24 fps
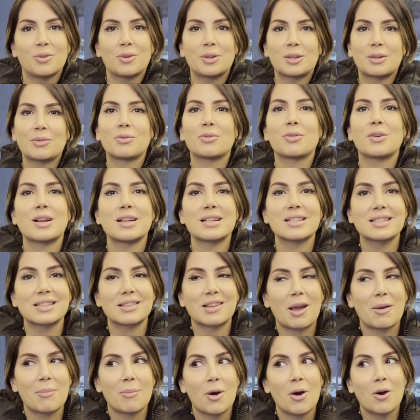for the first
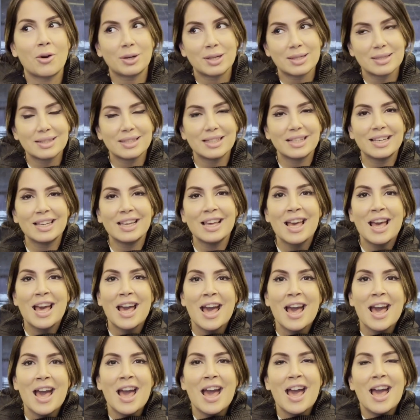time. Honestly,
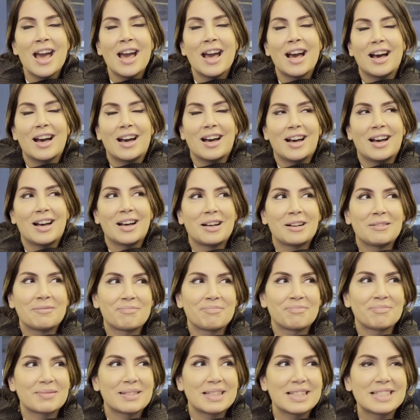um,
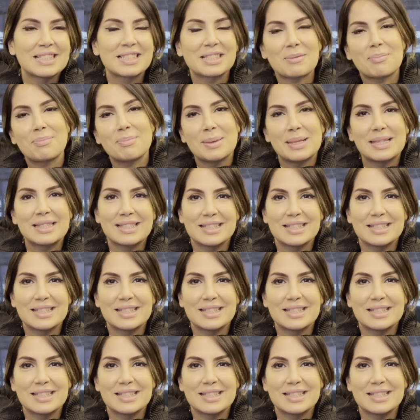it's a bit